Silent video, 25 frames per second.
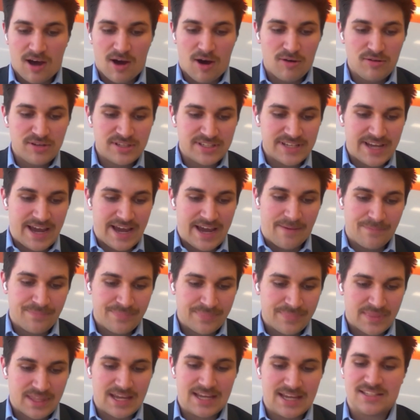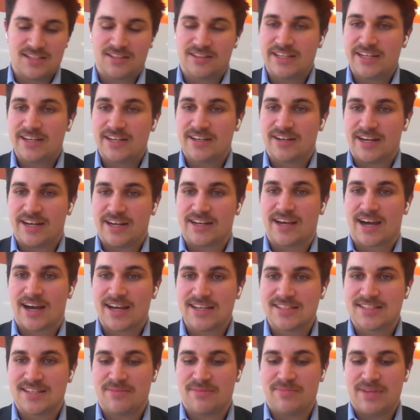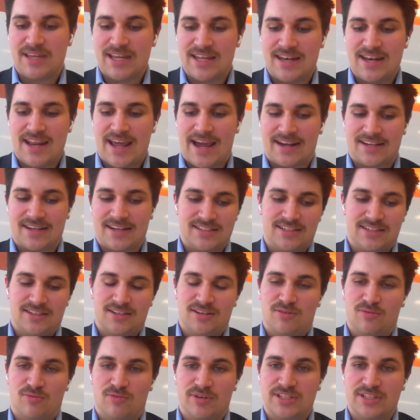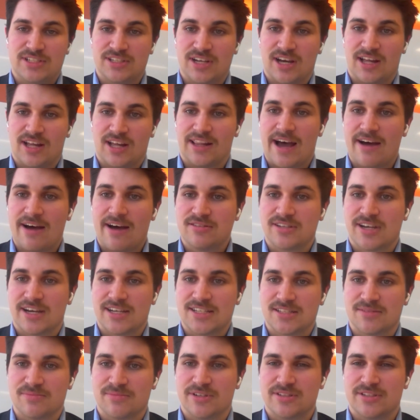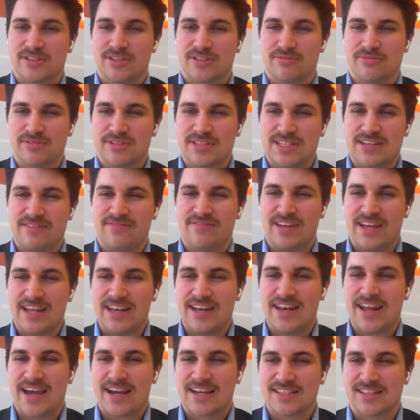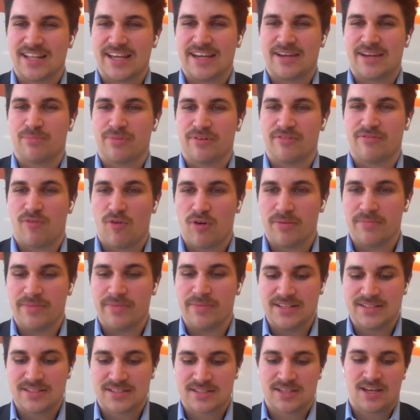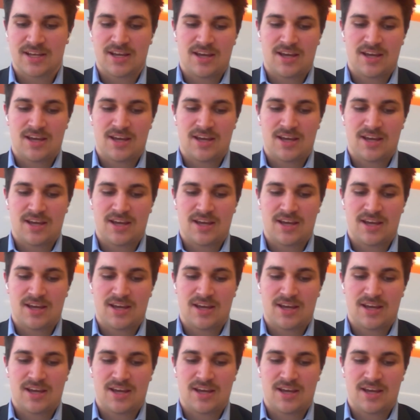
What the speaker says: OSAM is a leader in custom indexing, which allows customers to receive index-like performance